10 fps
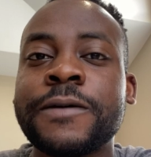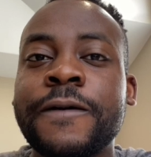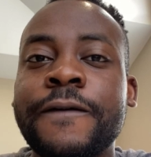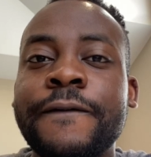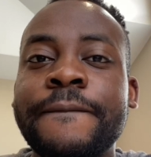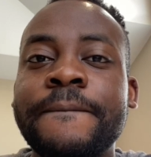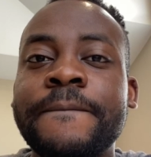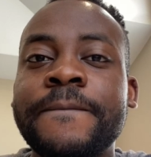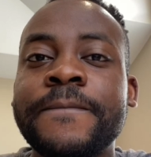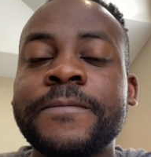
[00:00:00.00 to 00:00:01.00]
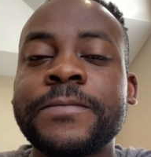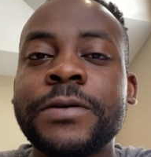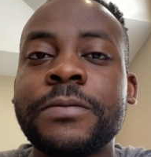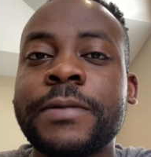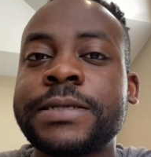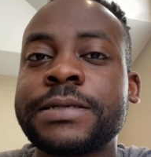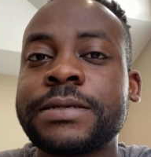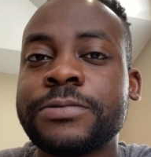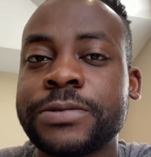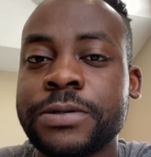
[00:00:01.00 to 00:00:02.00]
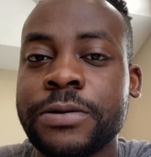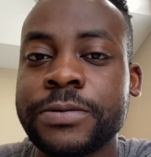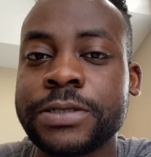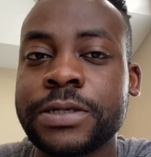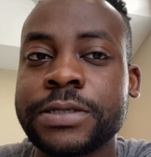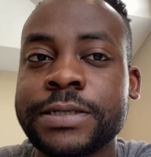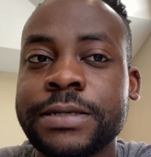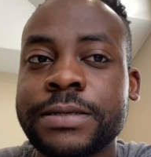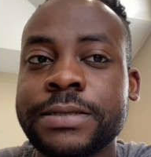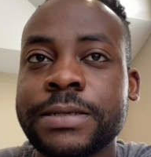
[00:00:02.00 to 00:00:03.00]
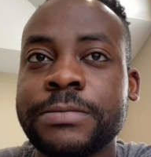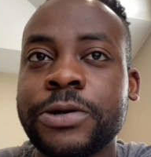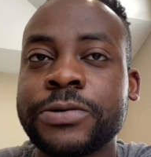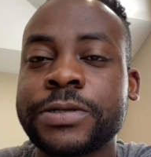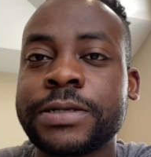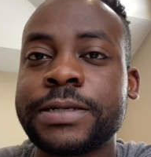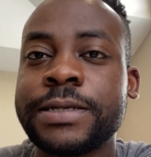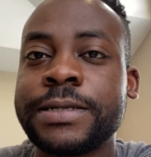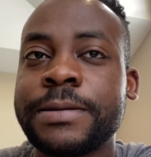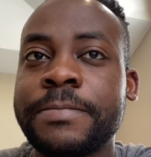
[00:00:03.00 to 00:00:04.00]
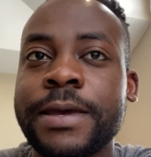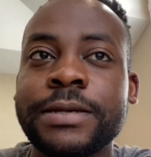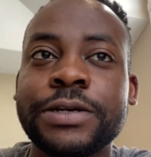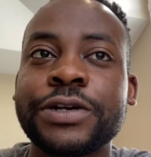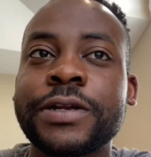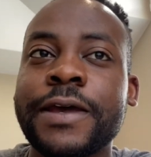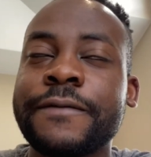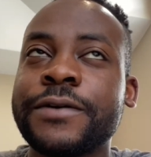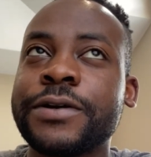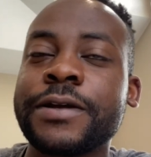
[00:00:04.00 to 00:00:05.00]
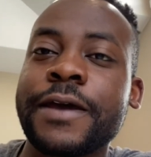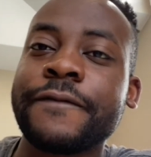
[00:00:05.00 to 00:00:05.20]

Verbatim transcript: Um, your mindset is always going to stay the same. You're always going to need the pen. You're gonna have you're gonna have